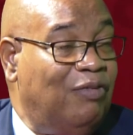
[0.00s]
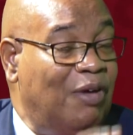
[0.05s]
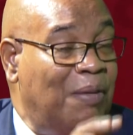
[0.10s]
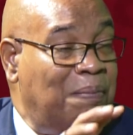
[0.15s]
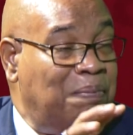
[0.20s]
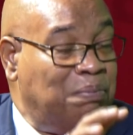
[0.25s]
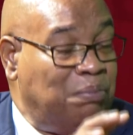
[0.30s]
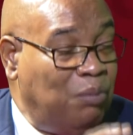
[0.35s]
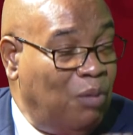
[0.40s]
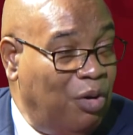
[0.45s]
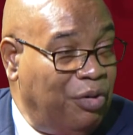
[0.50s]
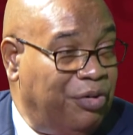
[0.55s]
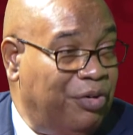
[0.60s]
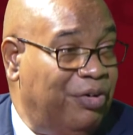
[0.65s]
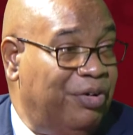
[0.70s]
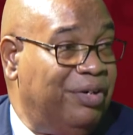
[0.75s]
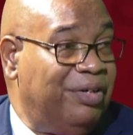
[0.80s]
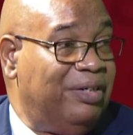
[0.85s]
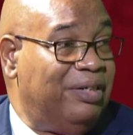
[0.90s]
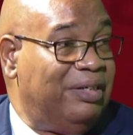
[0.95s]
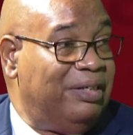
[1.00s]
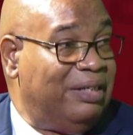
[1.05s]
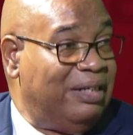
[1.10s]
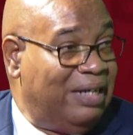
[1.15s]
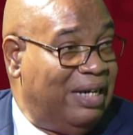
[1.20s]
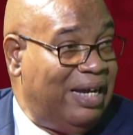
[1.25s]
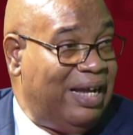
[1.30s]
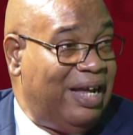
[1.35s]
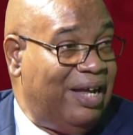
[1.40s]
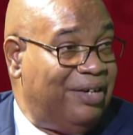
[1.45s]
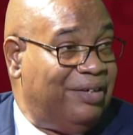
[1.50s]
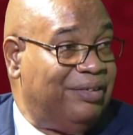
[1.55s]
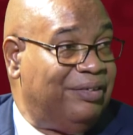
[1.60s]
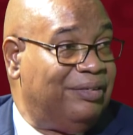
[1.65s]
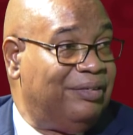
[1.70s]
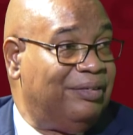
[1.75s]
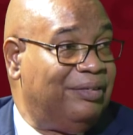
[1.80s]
a modern Guyana,